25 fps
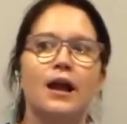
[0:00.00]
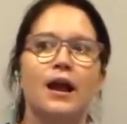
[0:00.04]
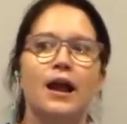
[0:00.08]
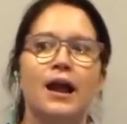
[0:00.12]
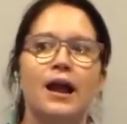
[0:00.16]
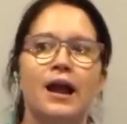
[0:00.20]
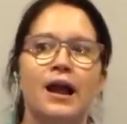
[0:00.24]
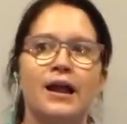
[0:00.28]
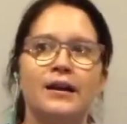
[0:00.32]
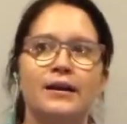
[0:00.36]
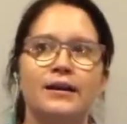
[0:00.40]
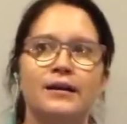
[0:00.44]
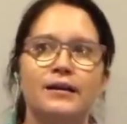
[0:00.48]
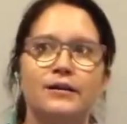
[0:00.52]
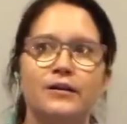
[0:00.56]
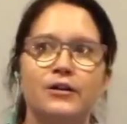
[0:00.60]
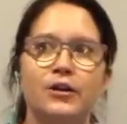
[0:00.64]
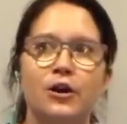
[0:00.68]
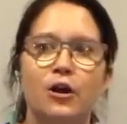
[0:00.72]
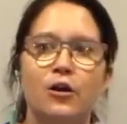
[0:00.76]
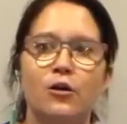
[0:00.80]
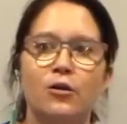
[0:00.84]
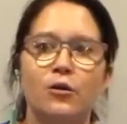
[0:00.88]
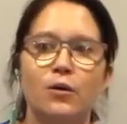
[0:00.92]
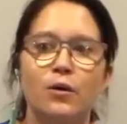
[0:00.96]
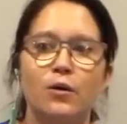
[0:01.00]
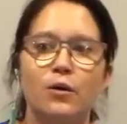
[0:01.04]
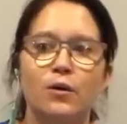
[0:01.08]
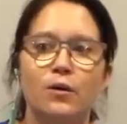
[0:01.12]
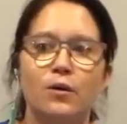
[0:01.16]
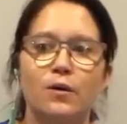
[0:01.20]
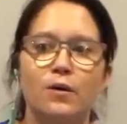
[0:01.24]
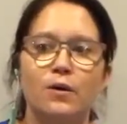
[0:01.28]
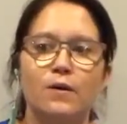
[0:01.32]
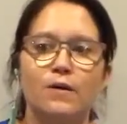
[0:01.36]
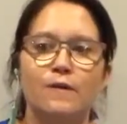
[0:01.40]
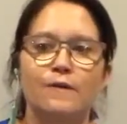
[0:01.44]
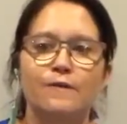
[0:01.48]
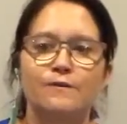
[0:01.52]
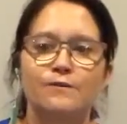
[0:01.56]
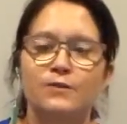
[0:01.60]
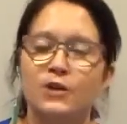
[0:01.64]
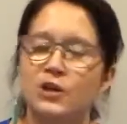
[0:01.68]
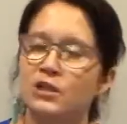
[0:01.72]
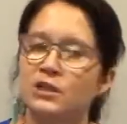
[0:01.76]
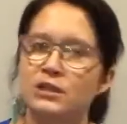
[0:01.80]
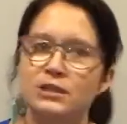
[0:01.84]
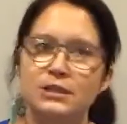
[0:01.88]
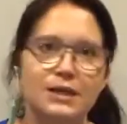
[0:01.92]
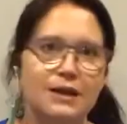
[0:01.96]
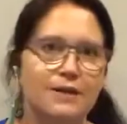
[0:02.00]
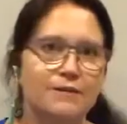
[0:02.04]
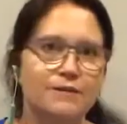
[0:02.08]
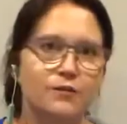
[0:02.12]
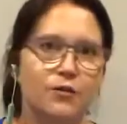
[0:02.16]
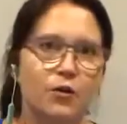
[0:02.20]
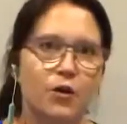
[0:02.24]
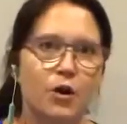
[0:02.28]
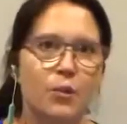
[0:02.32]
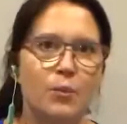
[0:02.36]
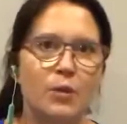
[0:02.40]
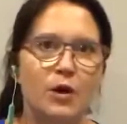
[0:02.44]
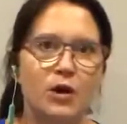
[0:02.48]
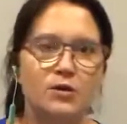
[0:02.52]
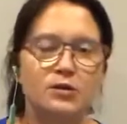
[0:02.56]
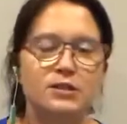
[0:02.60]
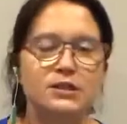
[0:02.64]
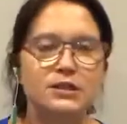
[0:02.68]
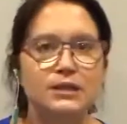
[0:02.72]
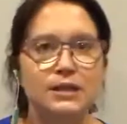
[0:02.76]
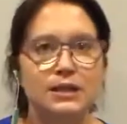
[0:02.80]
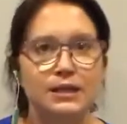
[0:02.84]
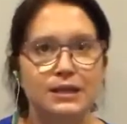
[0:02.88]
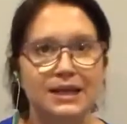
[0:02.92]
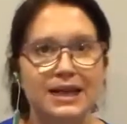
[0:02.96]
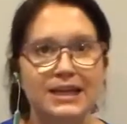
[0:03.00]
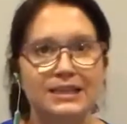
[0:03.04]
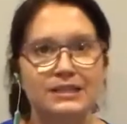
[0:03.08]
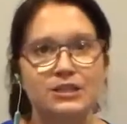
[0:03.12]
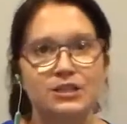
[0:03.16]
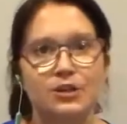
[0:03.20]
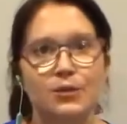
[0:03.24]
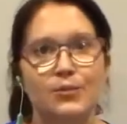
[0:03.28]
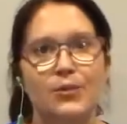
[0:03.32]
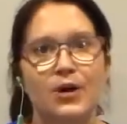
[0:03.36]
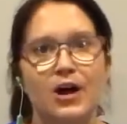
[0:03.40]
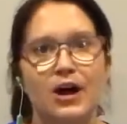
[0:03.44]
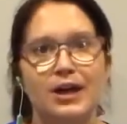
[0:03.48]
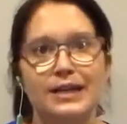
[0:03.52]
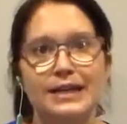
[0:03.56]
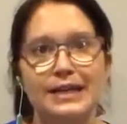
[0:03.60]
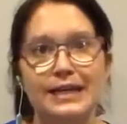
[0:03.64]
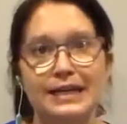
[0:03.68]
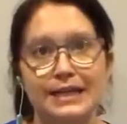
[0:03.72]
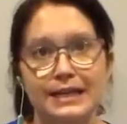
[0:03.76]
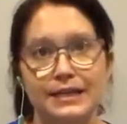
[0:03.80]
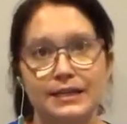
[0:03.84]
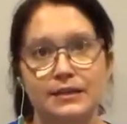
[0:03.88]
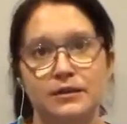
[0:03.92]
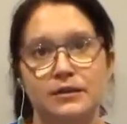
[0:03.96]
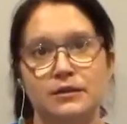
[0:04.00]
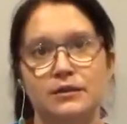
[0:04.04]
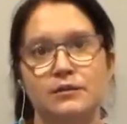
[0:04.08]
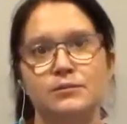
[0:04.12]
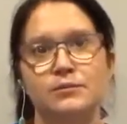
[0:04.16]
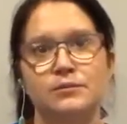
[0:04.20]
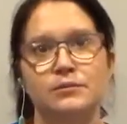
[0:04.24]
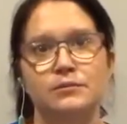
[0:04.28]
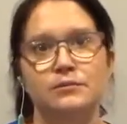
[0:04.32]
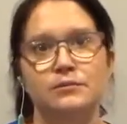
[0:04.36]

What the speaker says: And, you know, first and foremost, let your body heal.